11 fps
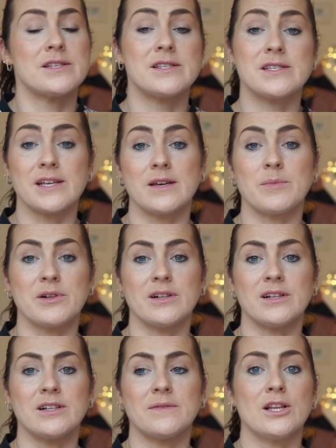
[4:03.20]

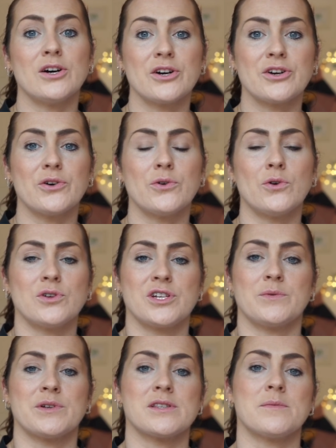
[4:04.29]
stable look, or do
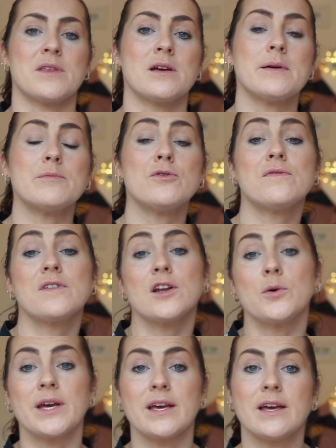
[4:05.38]
you want something a bit more
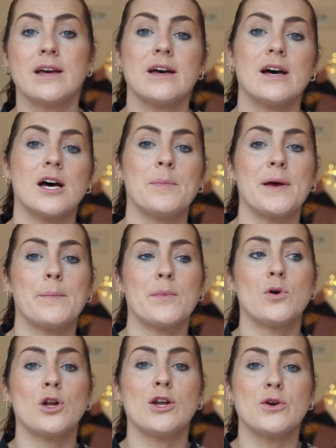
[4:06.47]
flowy, a bit
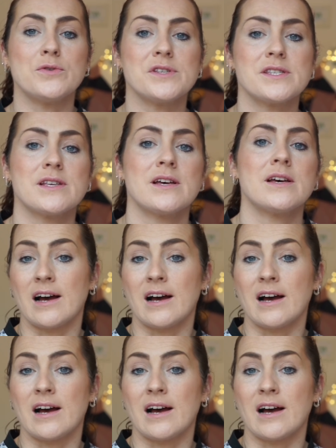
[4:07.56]
more loose?